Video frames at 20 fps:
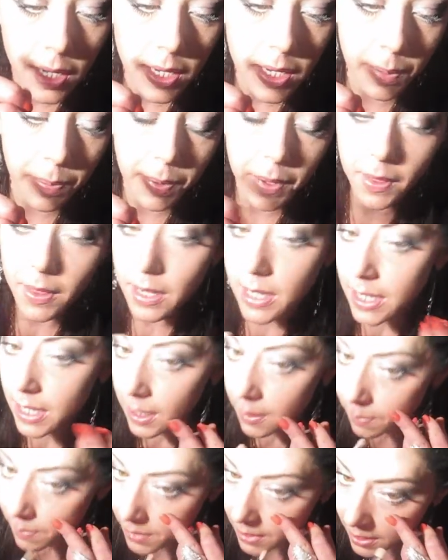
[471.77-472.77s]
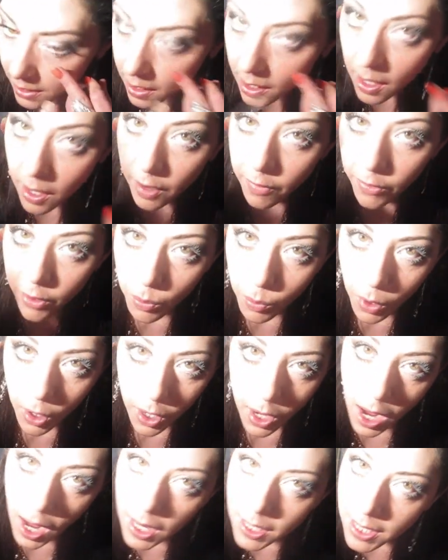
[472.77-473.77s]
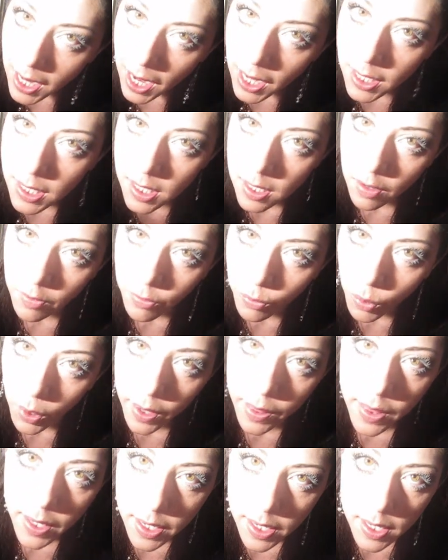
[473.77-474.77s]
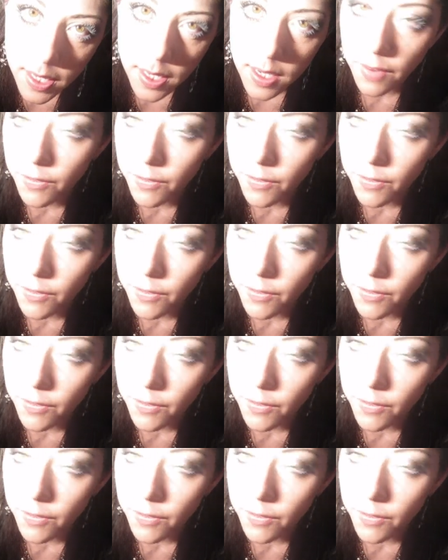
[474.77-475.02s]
dip in the tips. If you wear contacts, avoid this.